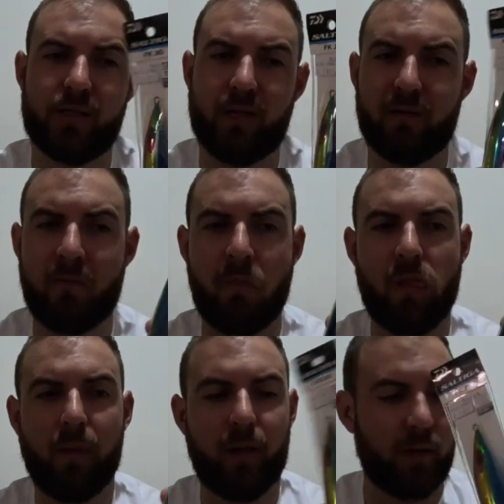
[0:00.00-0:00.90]
So
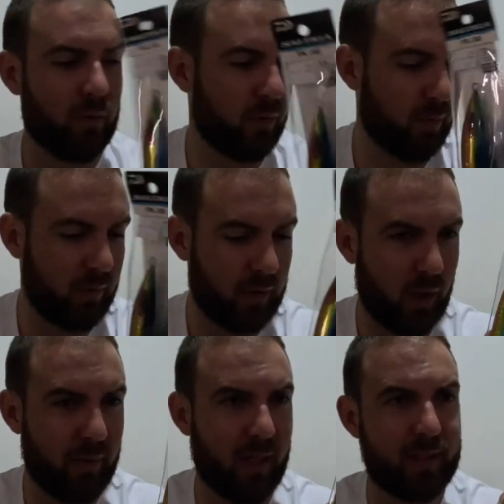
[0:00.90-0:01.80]
couldn't
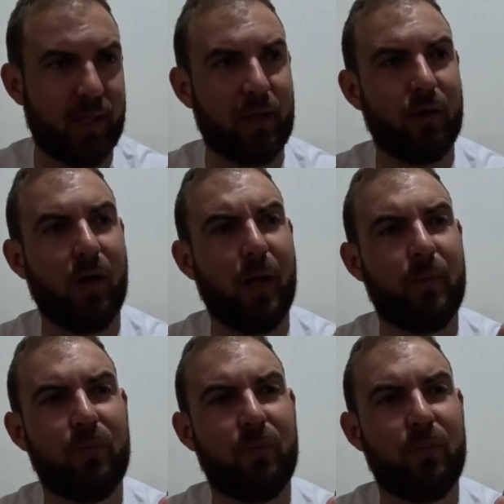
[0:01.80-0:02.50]
go past that guy.